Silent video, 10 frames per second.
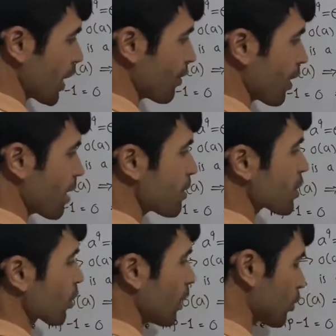if m is
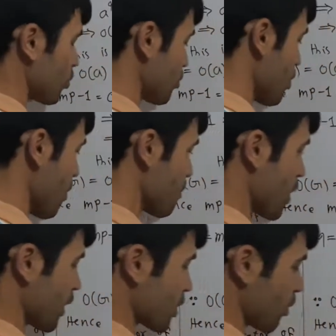equal to
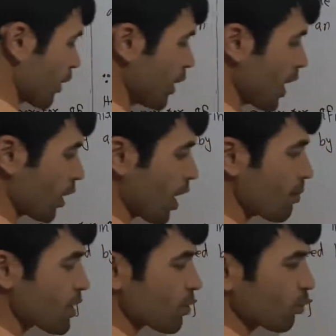minus 1. Here
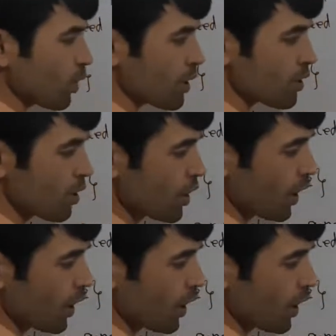m was